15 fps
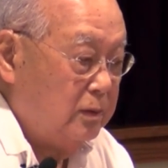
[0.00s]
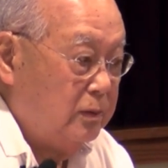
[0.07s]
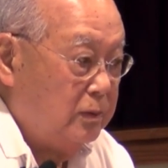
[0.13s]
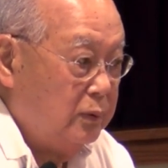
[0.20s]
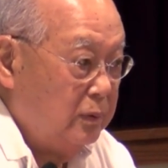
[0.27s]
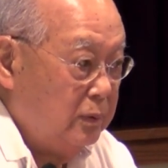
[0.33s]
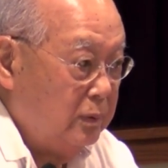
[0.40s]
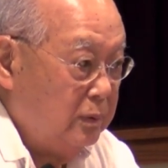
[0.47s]

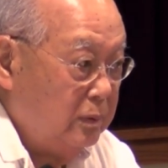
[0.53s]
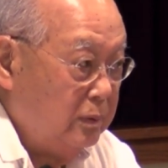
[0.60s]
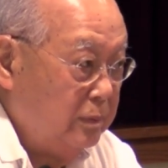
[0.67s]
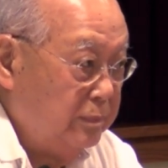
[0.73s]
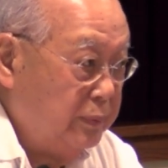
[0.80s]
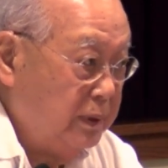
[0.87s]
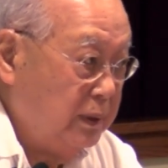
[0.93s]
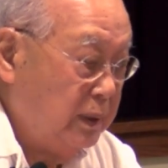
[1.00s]
to
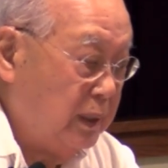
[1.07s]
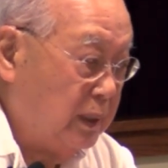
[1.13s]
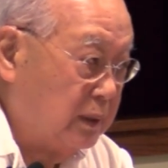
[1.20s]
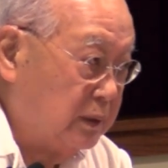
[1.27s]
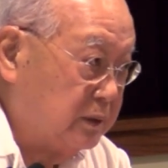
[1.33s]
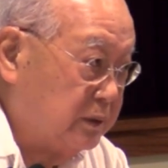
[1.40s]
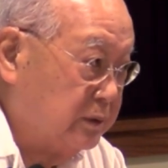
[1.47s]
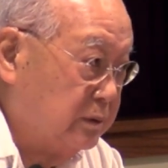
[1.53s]
be at
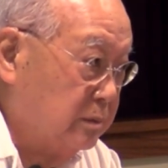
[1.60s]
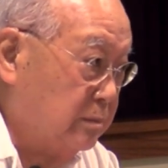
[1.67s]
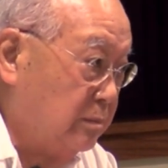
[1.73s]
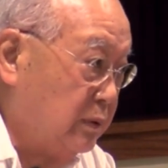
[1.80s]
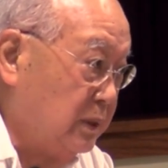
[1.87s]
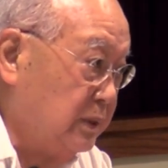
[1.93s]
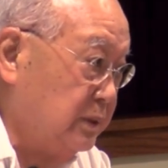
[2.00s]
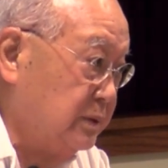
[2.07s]
a certain
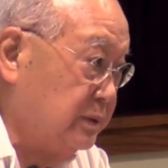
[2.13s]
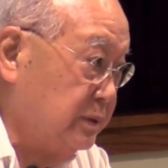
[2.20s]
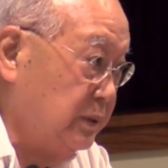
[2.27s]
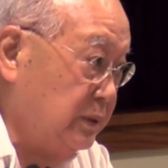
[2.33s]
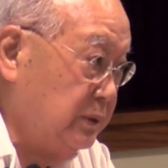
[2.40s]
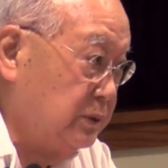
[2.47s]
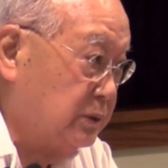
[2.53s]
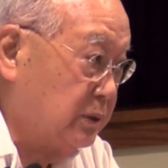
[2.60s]
place,
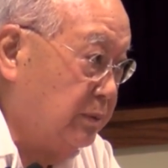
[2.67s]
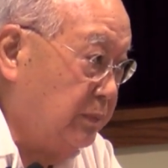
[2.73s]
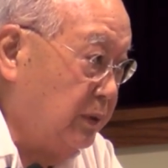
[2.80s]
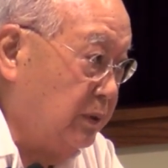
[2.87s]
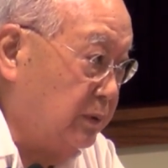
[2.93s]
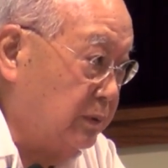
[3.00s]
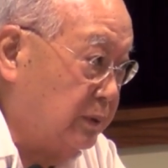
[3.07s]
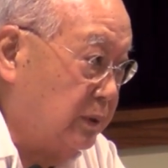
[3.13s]
each
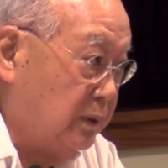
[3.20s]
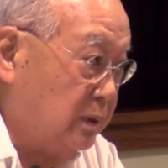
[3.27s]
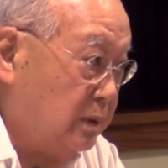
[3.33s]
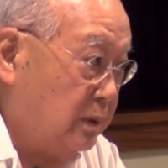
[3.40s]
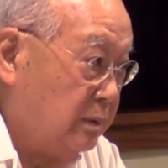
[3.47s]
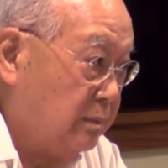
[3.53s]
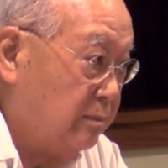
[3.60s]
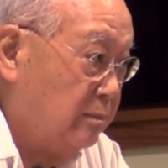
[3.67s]
community,